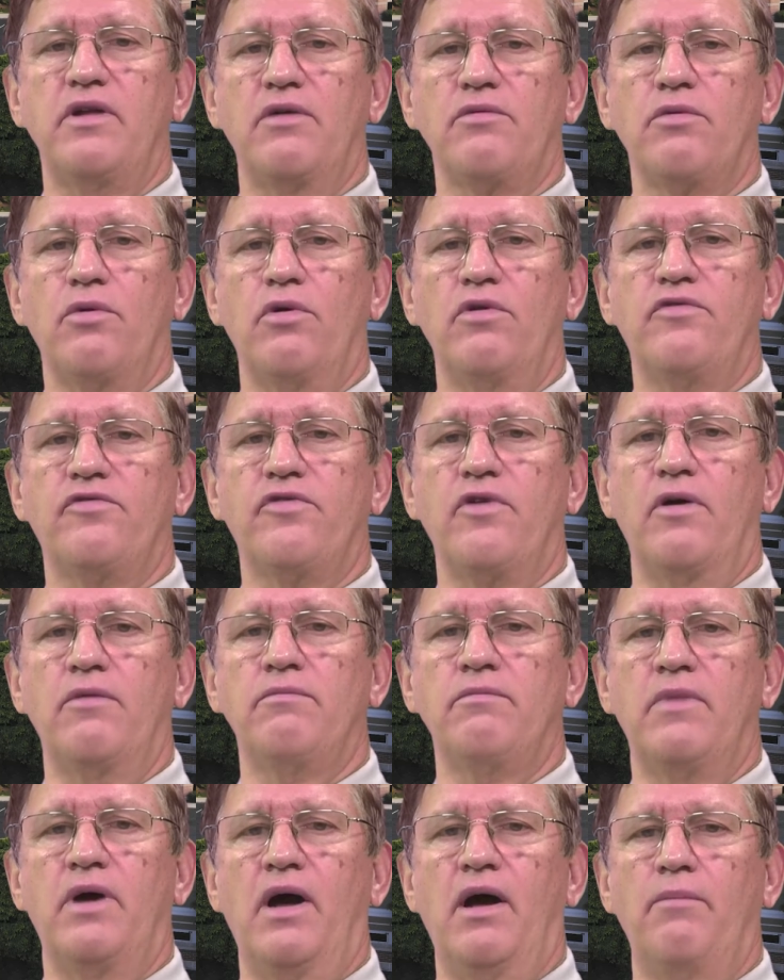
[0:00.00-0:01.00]
that road
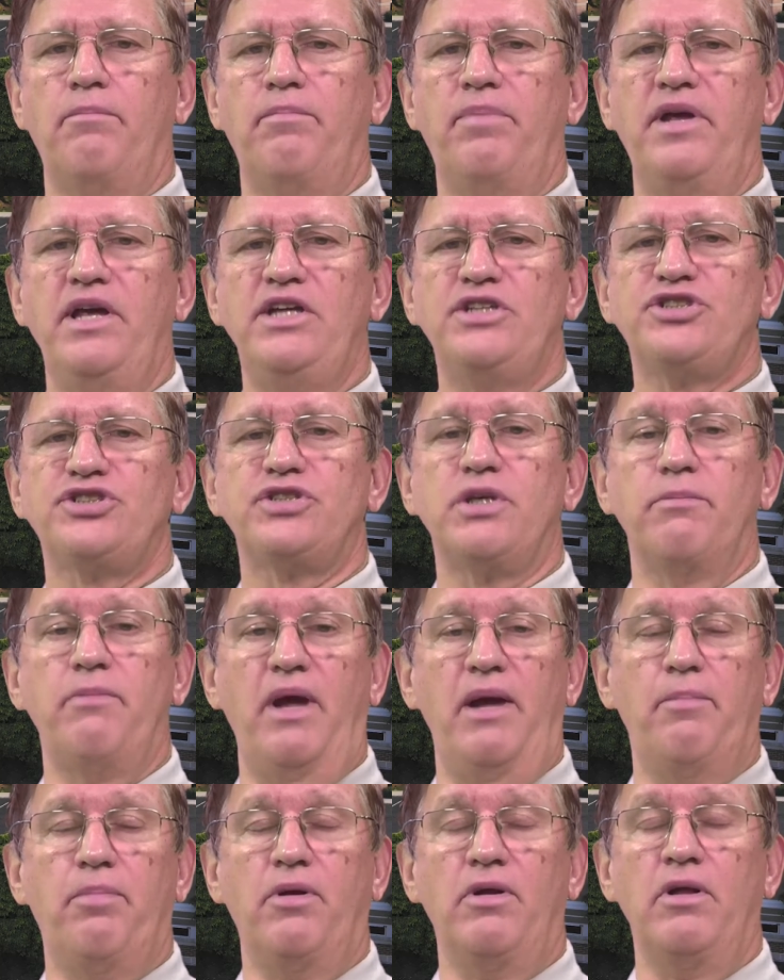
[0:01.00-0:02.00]
from Peach to
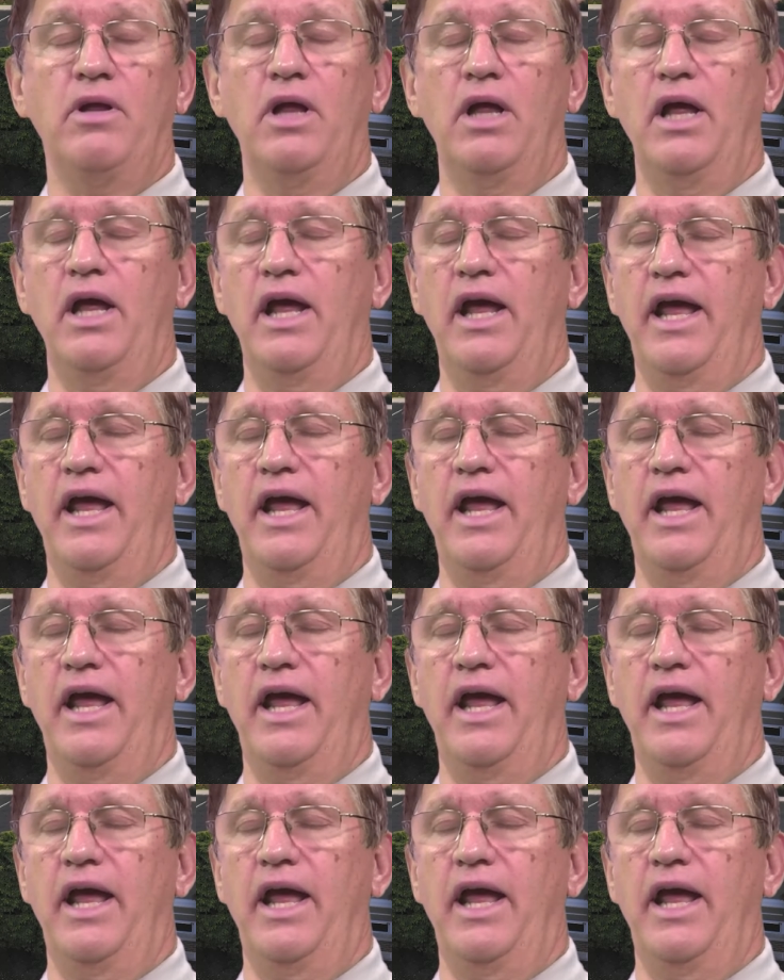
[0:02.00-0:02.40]
Maple,